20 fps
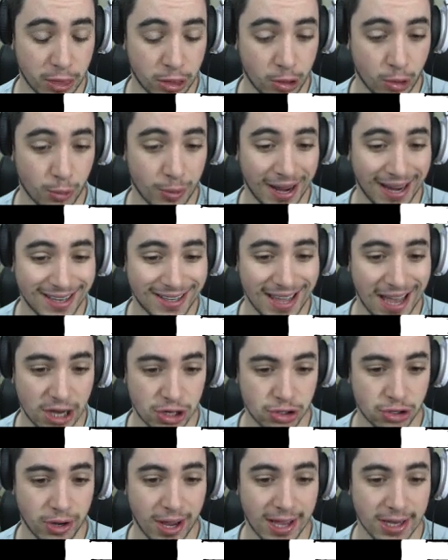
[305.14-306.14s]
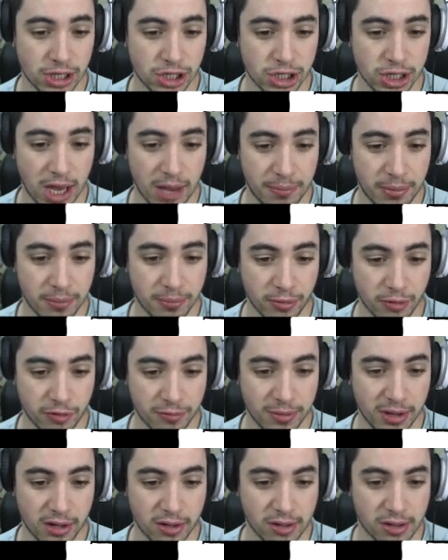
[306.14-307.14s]
terrain texture and shape
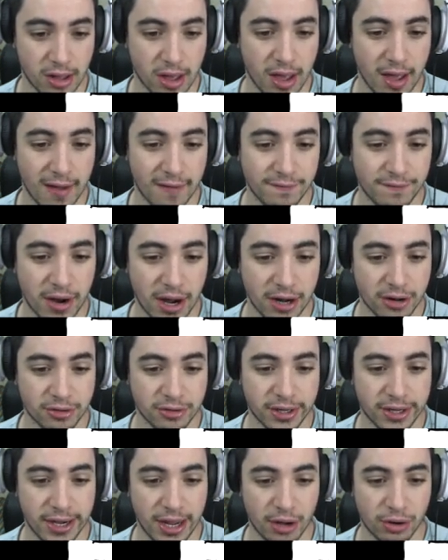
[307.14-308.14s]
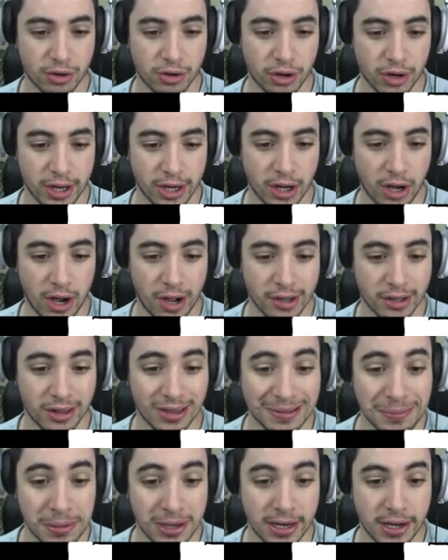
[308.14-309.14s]
improvements. Fires can now cook an
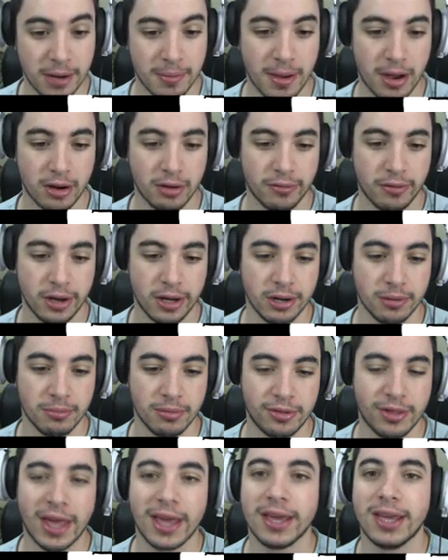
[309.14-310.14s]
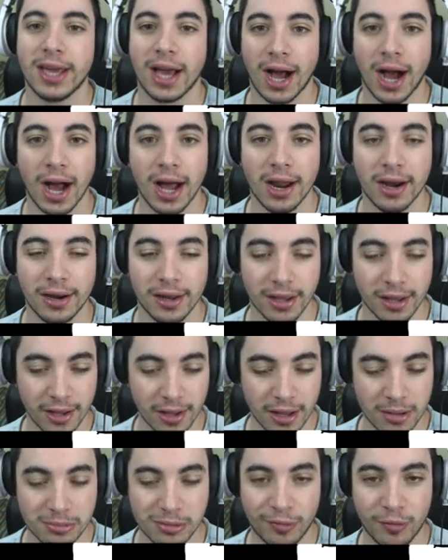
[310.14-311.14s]
unlimited amount of items. Thank God.
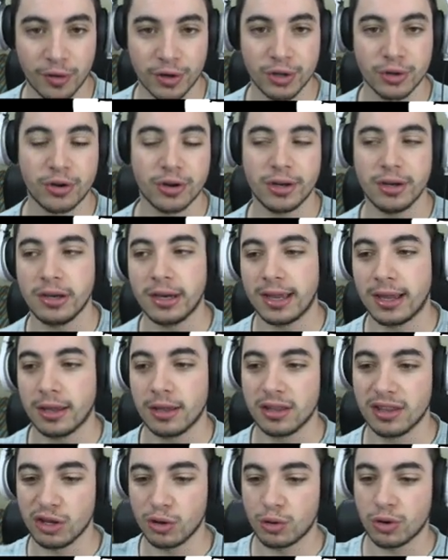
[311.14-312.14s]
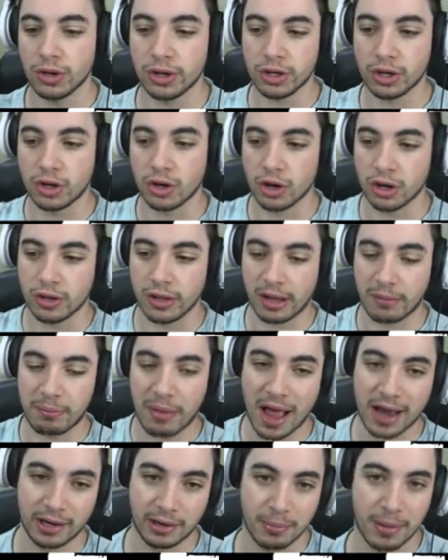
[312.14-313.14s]
Before you couldn't you couldn't cook like
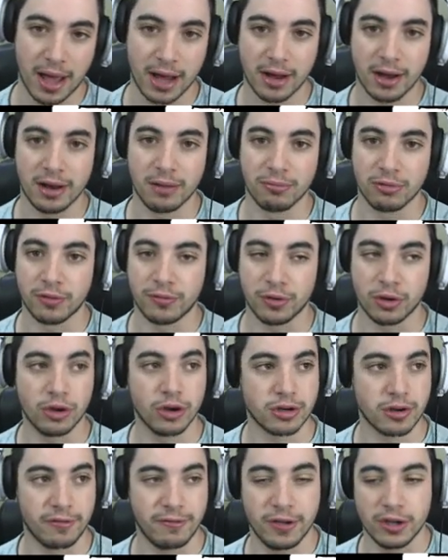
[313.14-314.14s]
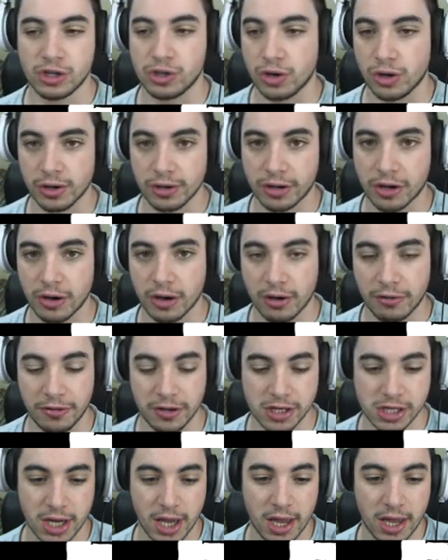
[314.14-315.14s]
back-to-back -back items. If you cooked a fish, you couldn't cook a
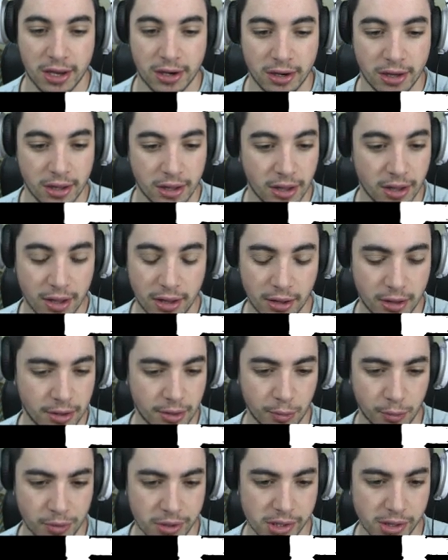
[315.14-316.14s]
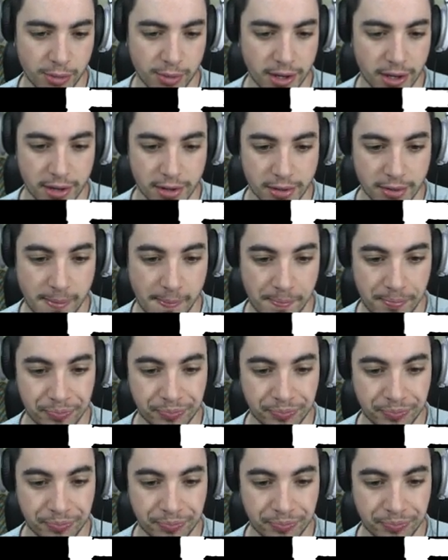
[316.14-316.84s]
fish again. Really weird.